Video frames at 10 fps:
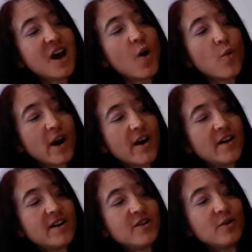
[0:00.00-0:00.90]

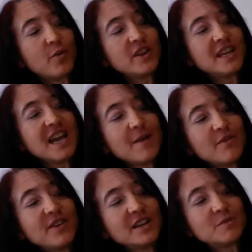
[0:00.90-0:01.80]
where you could put the name of
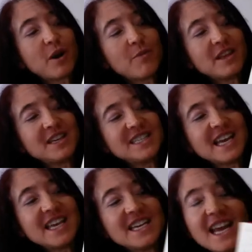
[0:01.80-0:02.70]
the experiment, the
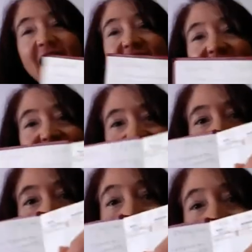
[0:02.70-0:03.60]
date, and the
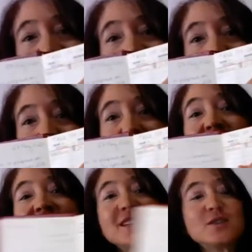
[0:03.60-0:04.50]
page number.
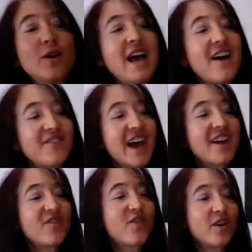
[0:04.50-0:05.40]
So I have that
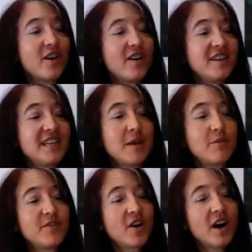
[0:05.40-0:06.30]
for the table
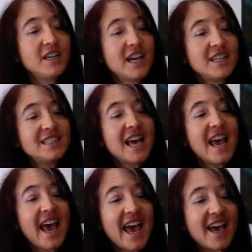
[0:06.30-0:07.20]
of contents
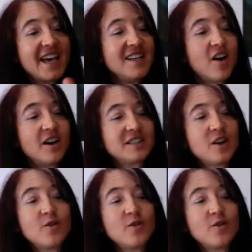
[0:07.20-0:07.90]
and also